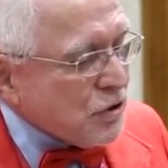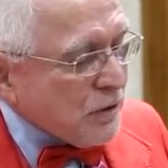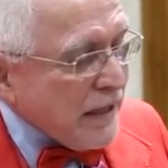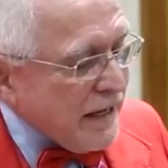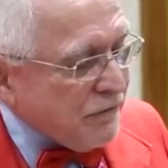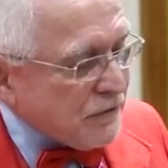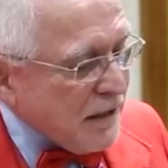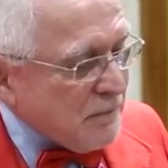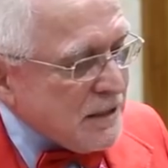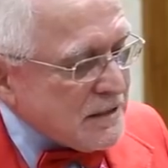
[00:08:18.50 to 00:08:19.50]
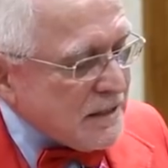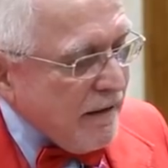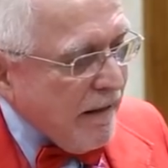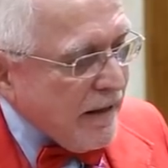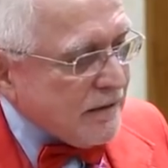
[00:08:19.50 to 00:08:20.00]
QLA for Dummies
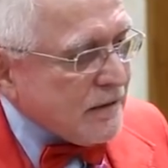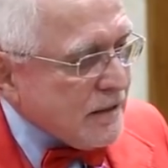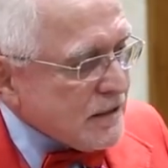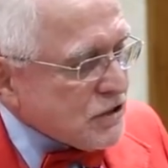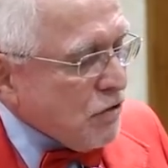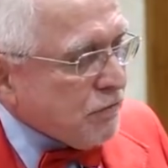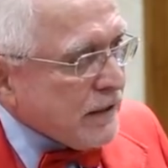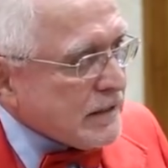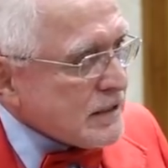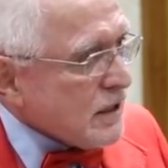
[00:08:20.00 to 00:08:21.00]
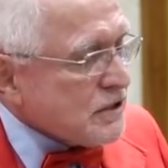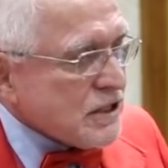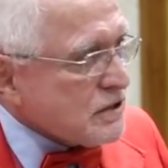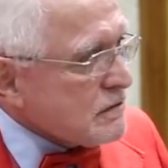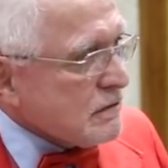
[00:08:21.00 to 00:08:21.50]
and the Snowflake test are
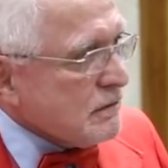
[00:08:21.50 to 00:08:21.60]
just